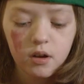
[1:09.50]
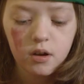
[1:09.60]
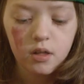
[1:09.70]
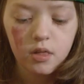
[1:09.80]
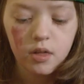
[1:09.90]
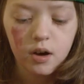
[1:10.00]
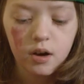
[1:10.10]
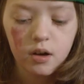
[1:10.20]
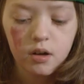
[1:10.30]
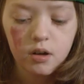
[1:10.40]
at
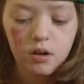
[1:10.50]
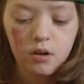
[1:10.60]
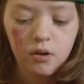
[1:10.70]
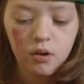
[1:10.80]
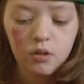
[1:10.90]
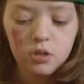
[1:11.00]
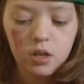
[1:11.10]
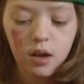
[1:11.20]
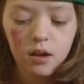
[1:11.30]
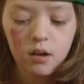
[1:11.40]
the whole
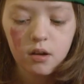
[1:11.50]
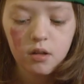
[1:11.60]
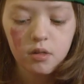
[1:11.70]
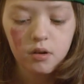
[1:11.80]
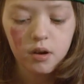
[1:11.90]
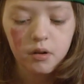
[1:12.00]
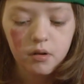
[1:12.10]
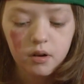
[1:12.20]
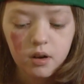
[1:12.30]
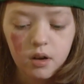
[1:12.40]
day through.
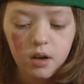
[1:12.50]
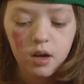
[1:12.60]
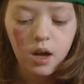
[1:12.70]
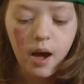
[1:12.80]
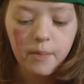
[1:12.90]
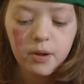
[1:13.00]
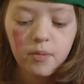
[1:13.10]
Happy